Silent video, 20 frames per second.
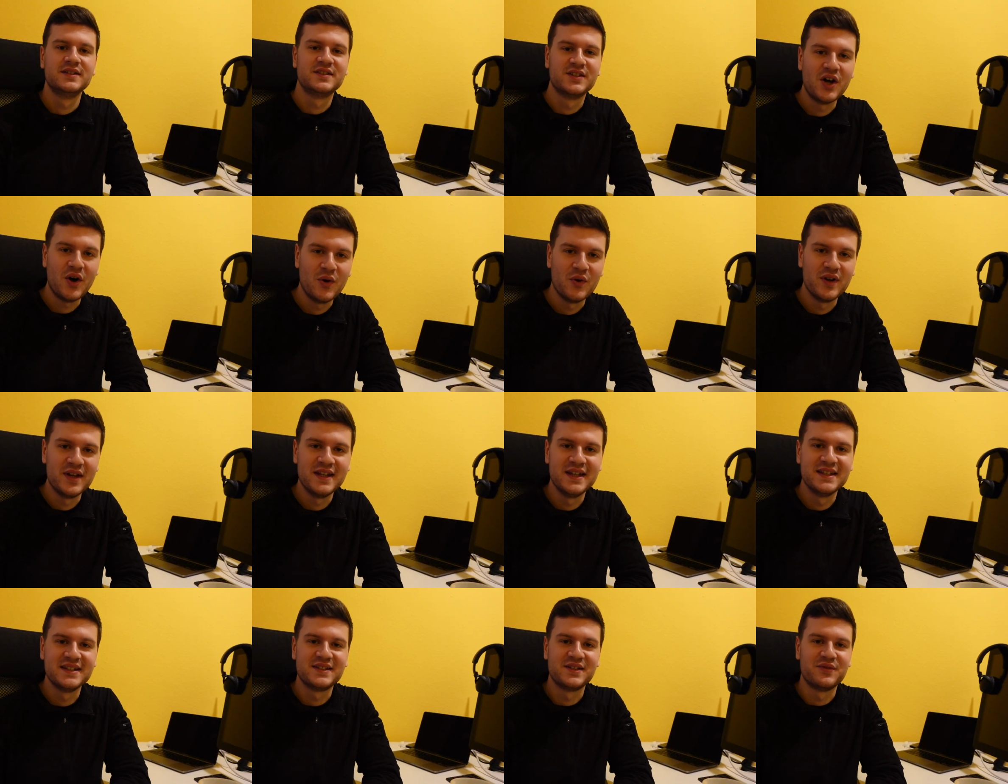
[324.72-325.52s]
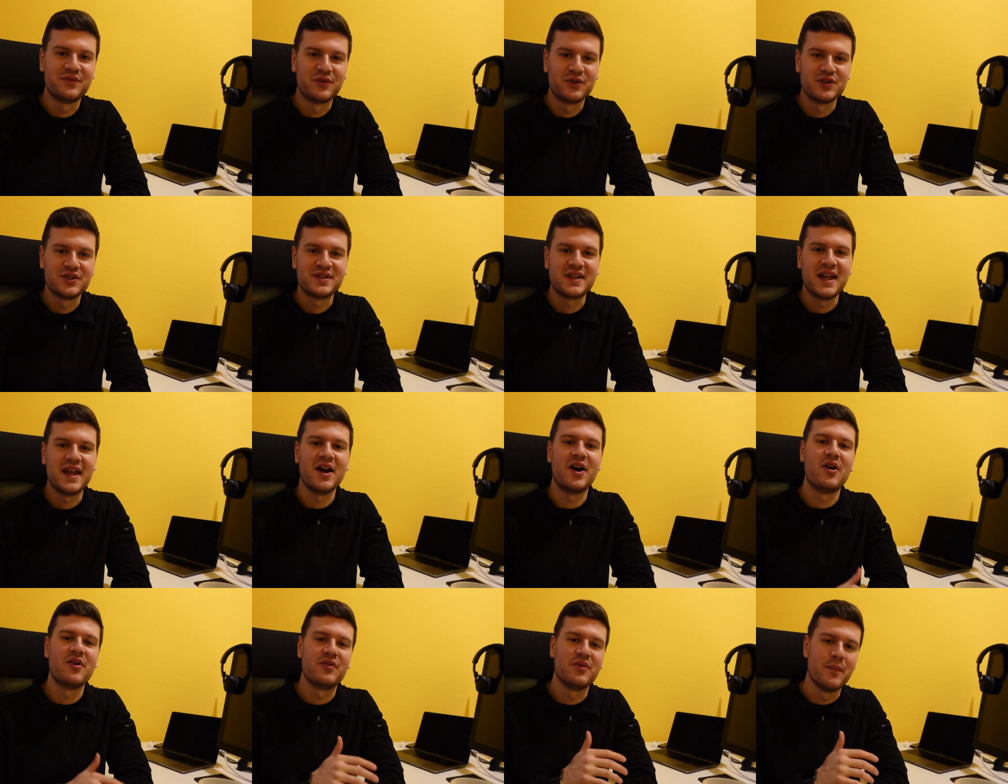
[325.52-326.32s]
So it is the first day
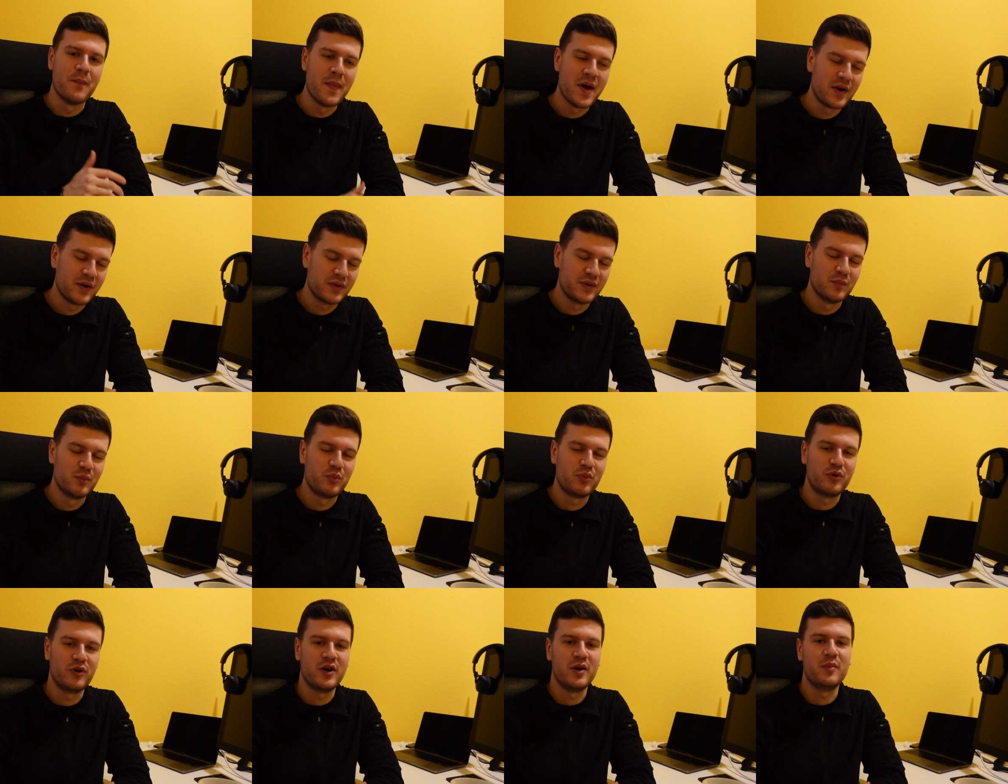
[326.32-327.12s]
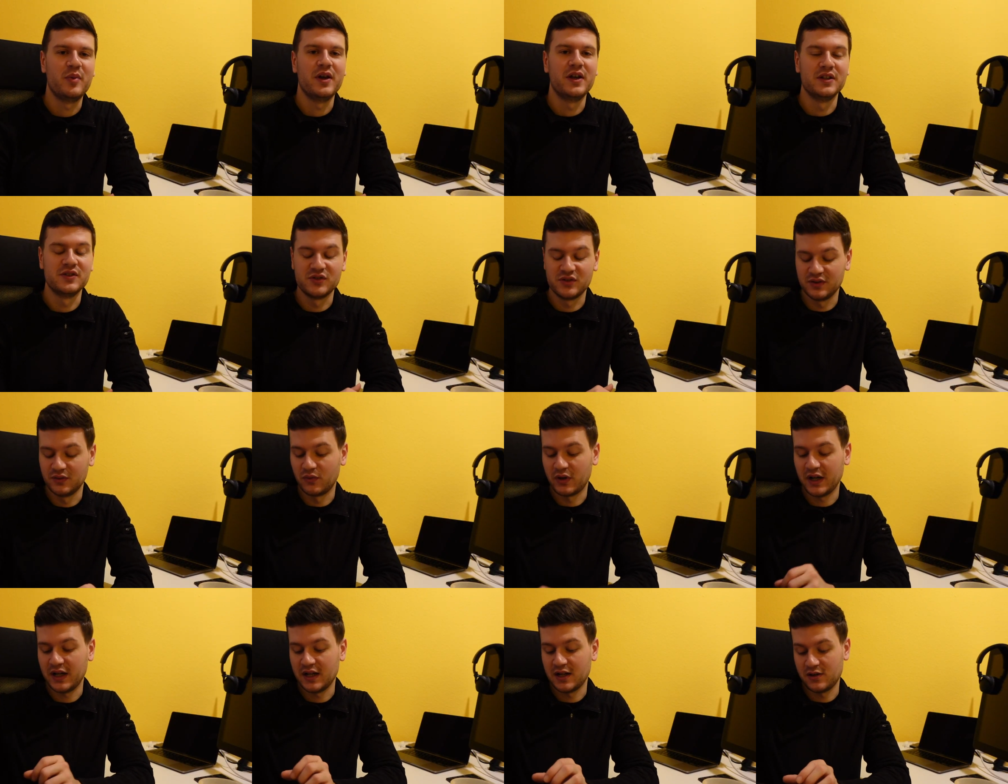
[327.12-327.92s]
of marathon prep, and
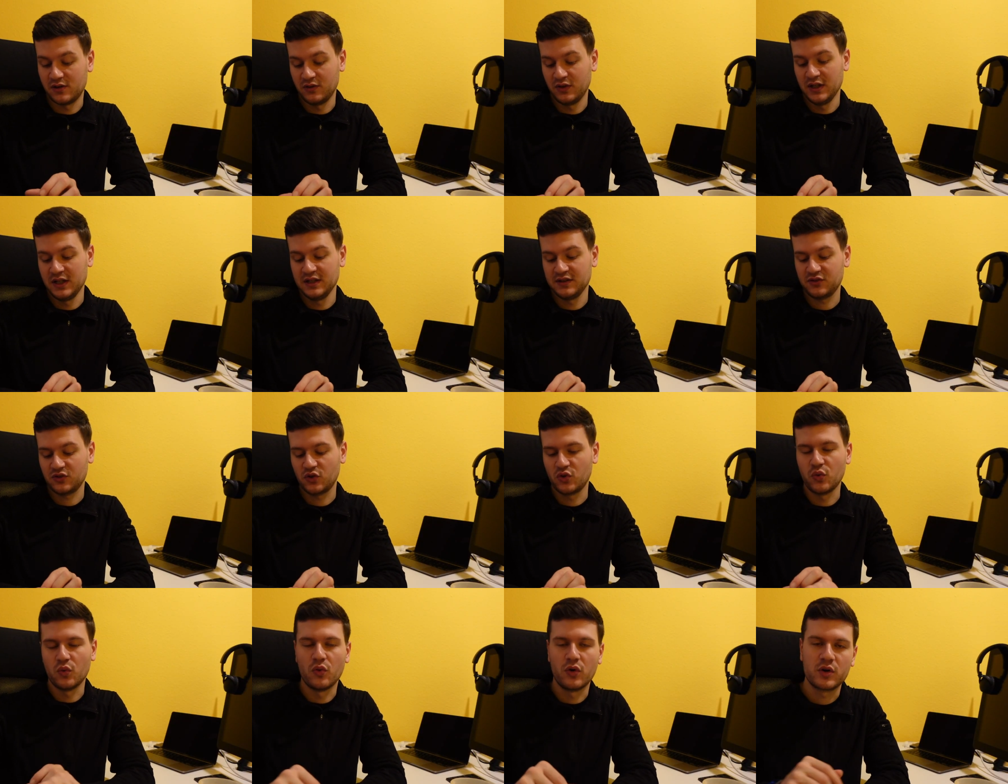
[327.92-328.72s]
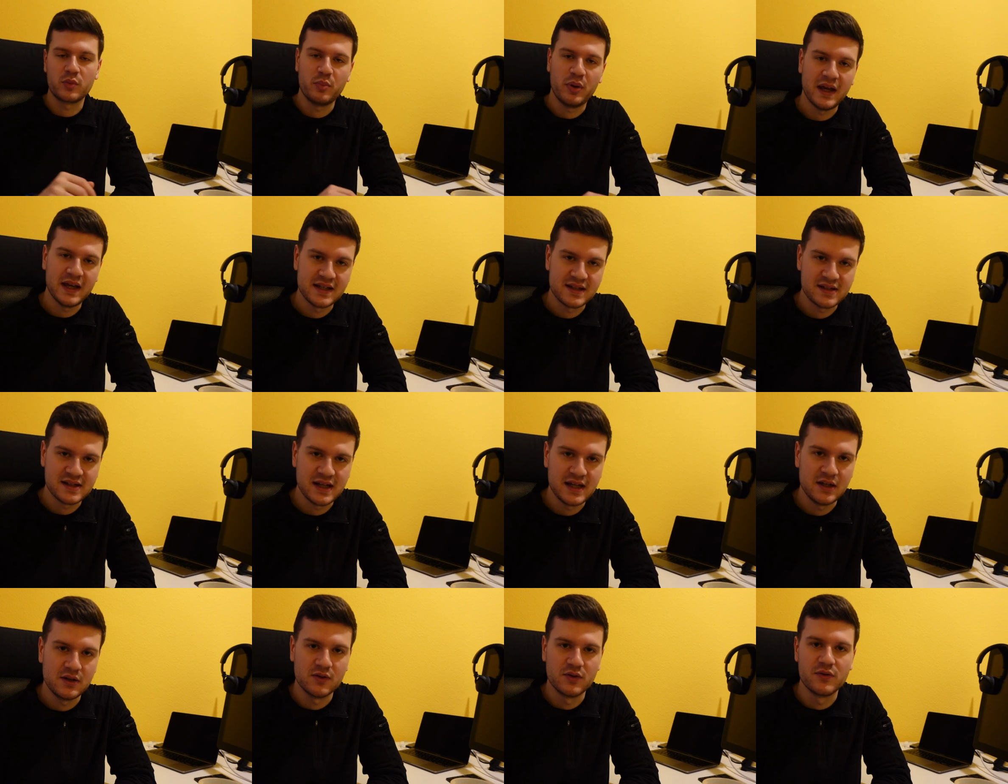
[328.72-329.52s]
right now it is
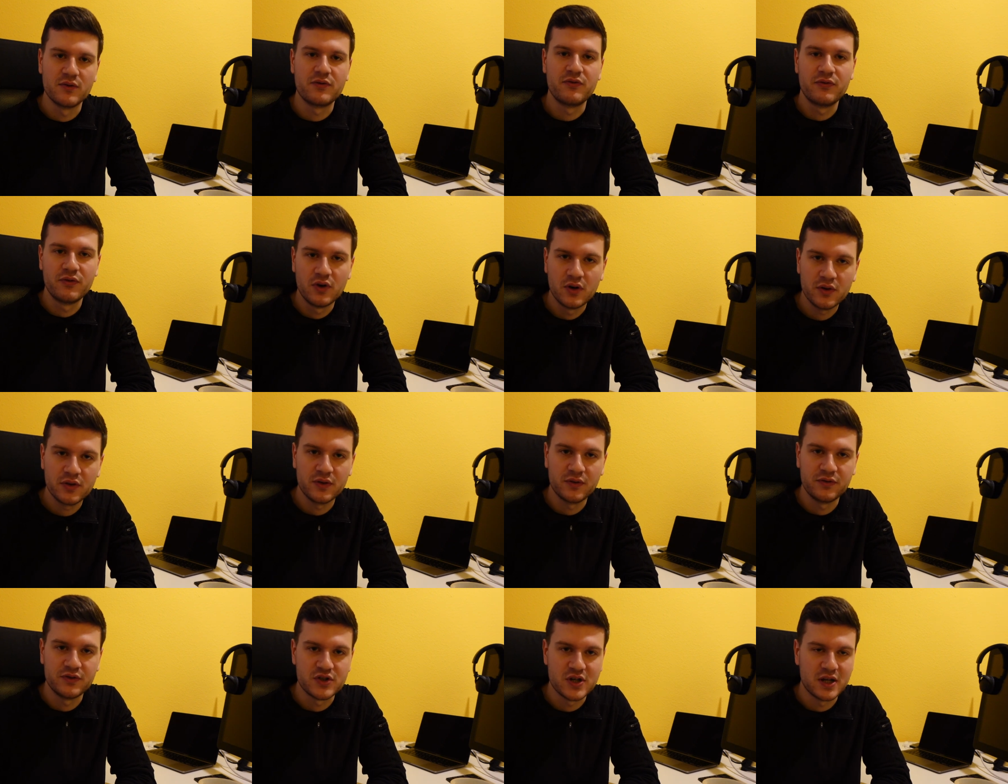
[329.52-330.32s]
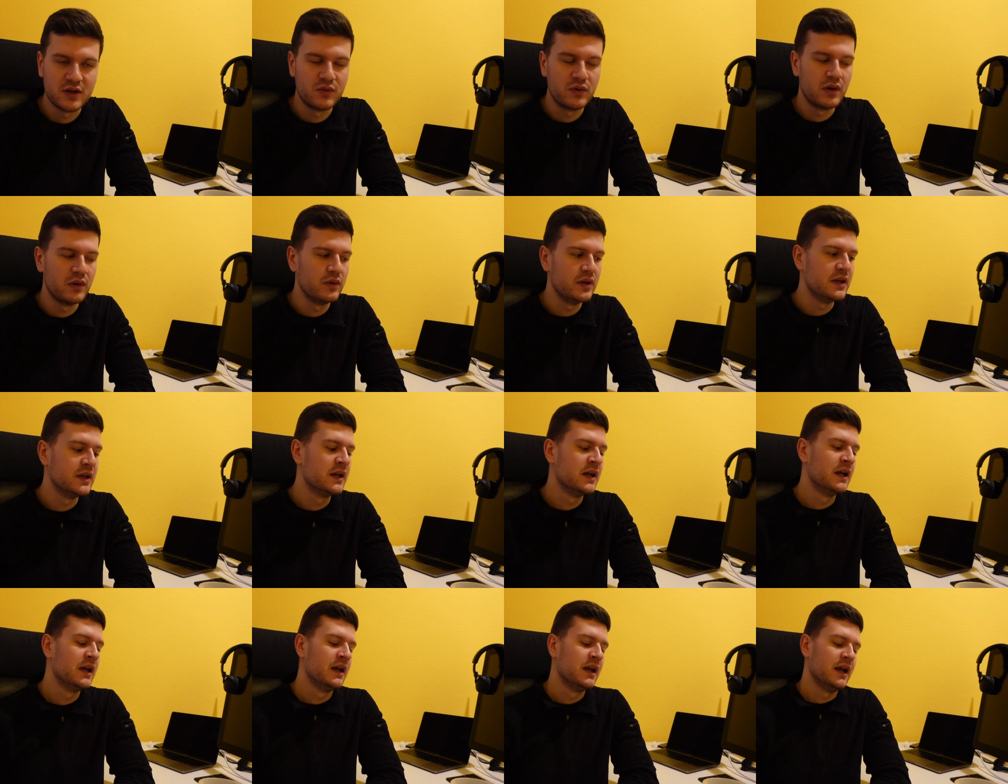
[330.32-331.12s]
8:15 on the 4th of January.
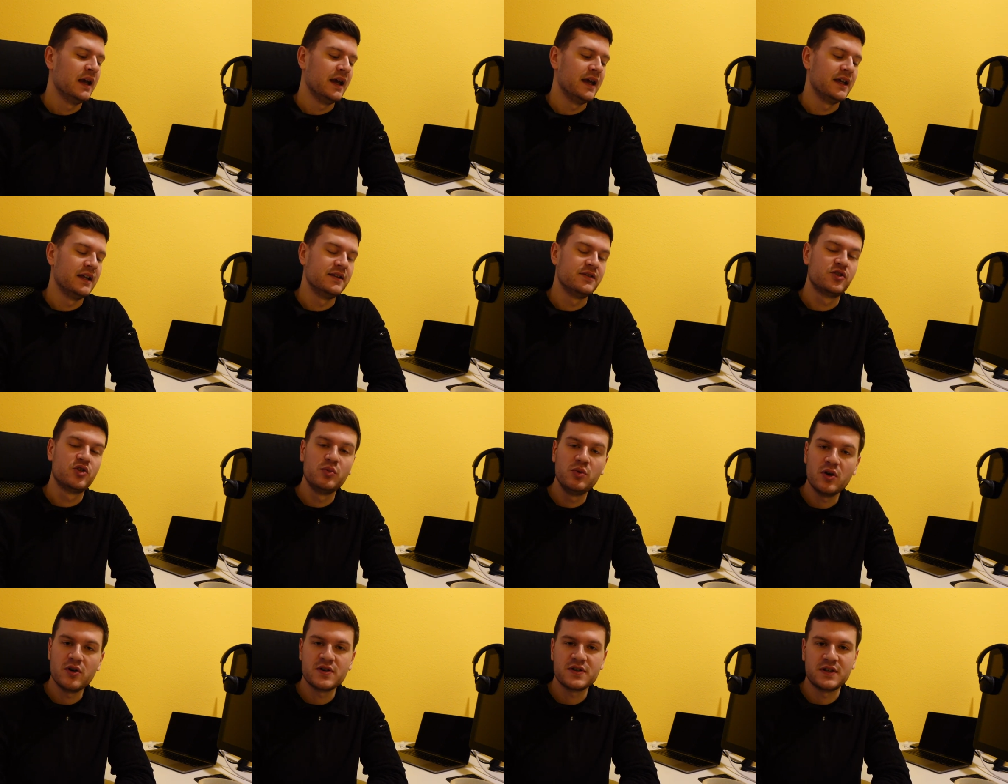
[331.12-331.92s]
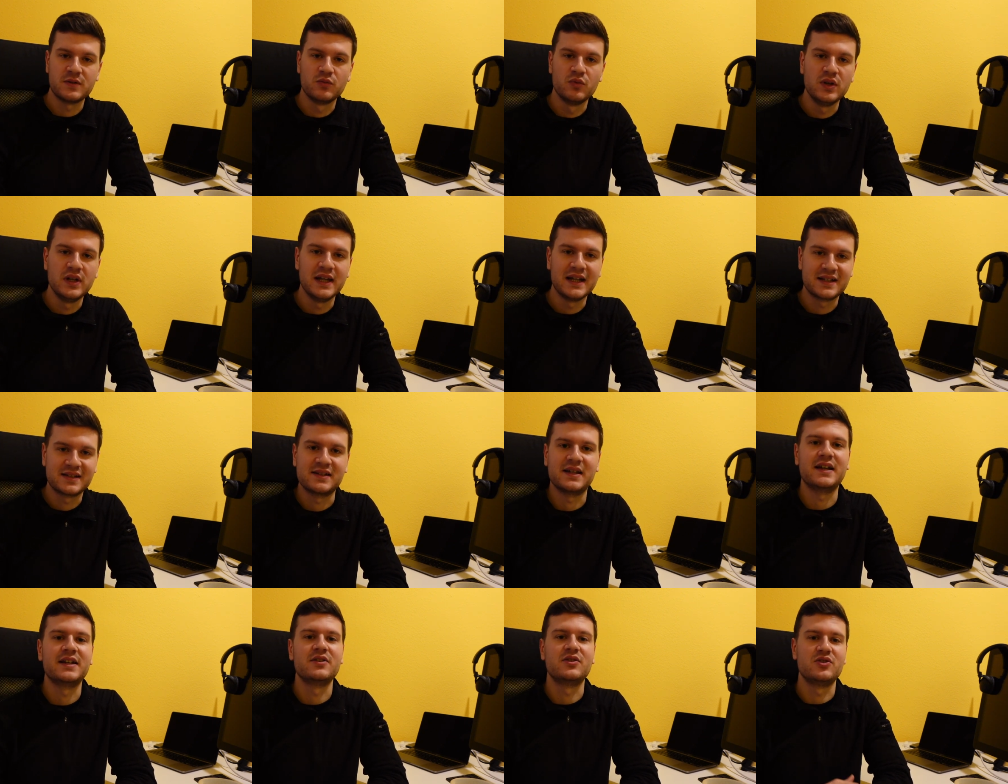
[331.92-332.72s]
And to be honest, I'm really
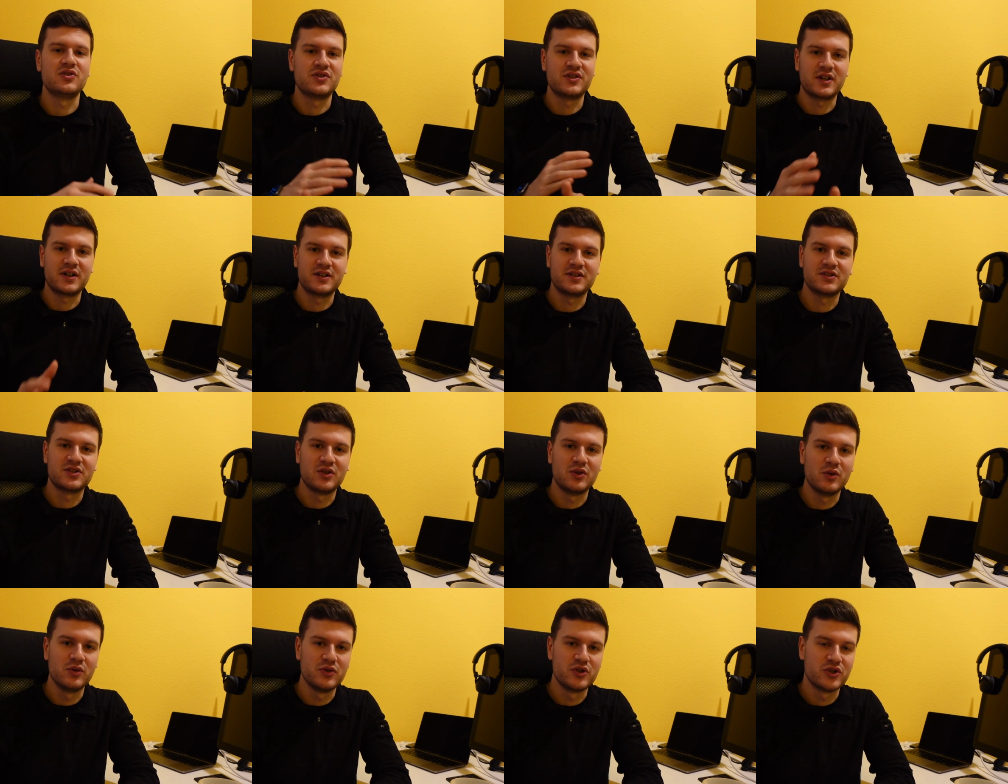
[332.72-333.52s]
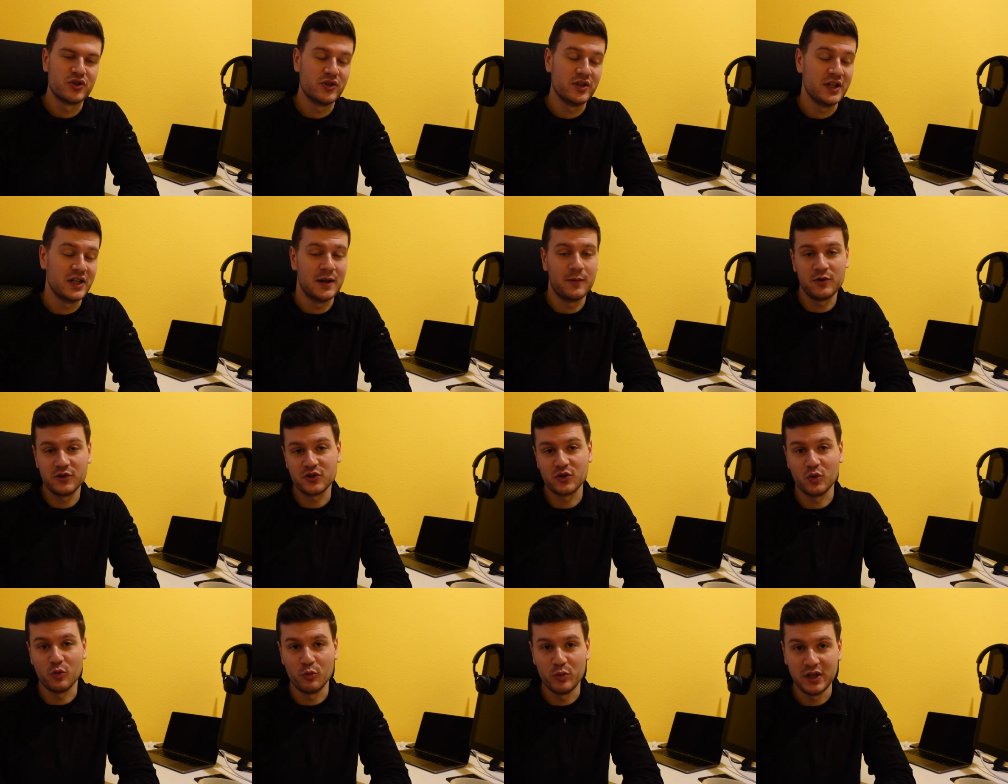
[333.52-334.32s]
excited to start this whole journey. I'm
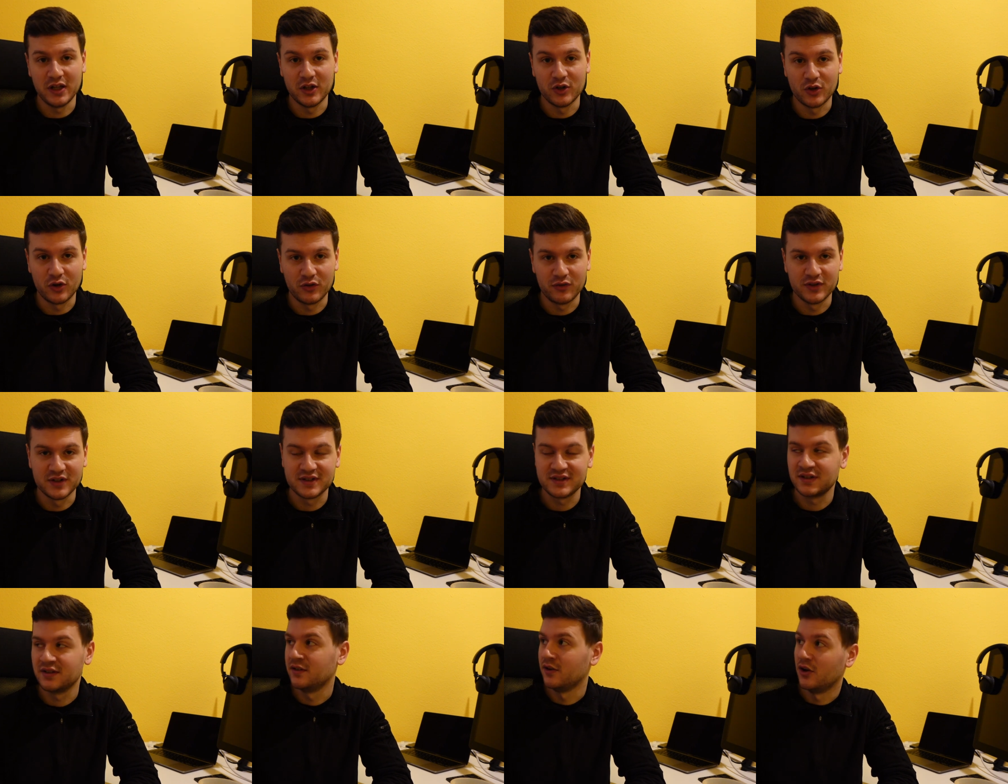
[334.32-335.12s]
also a bit nervous.